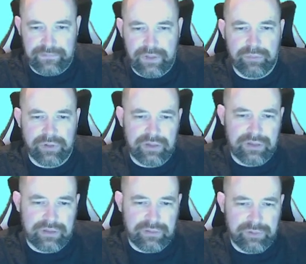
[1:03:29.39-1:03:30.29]
No, I'm going
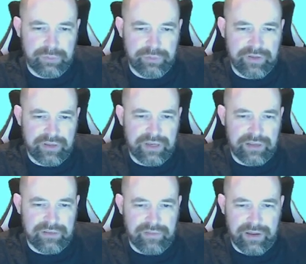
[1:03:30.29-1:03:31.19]
to take the
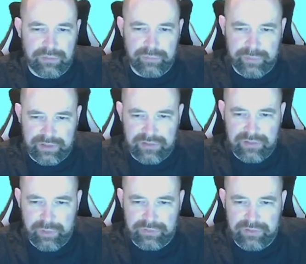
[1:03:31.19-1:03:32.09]
negative out and make this
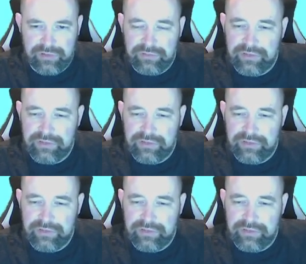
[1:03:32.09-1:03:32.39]
a positive.